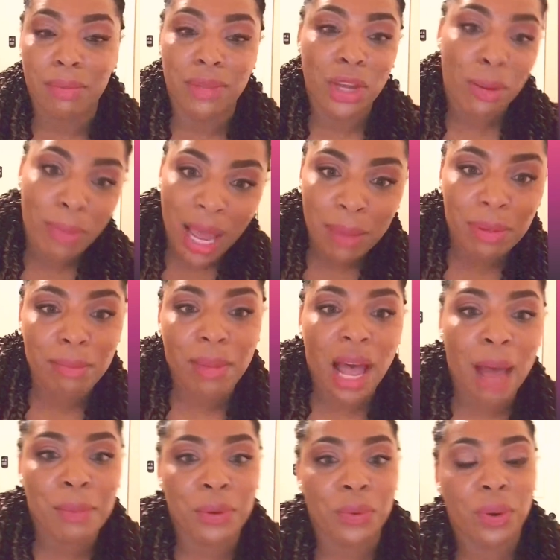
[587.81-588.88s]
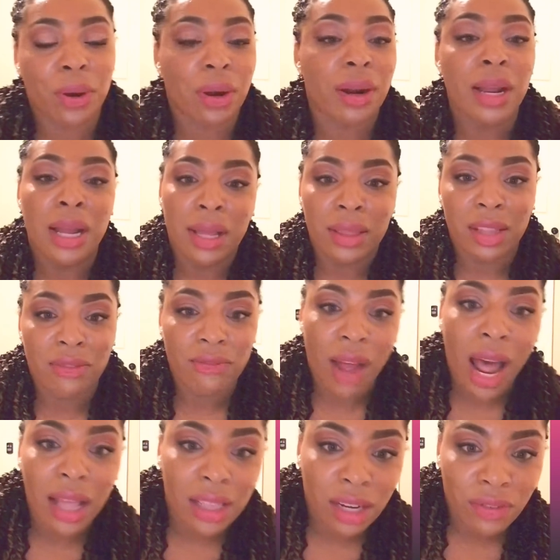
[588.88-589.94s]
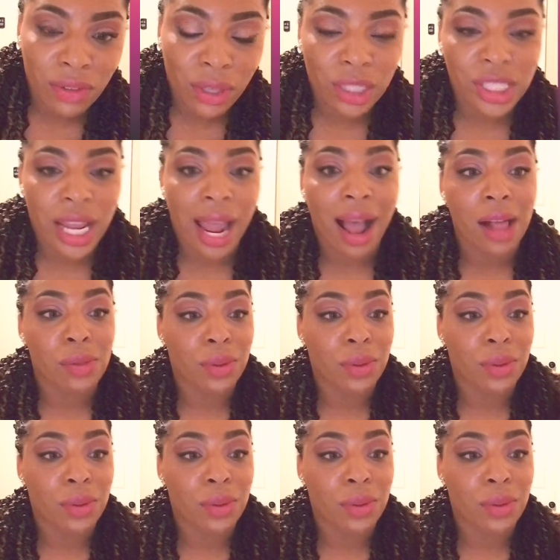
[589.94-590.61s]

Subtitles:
your baby mama or the father of your child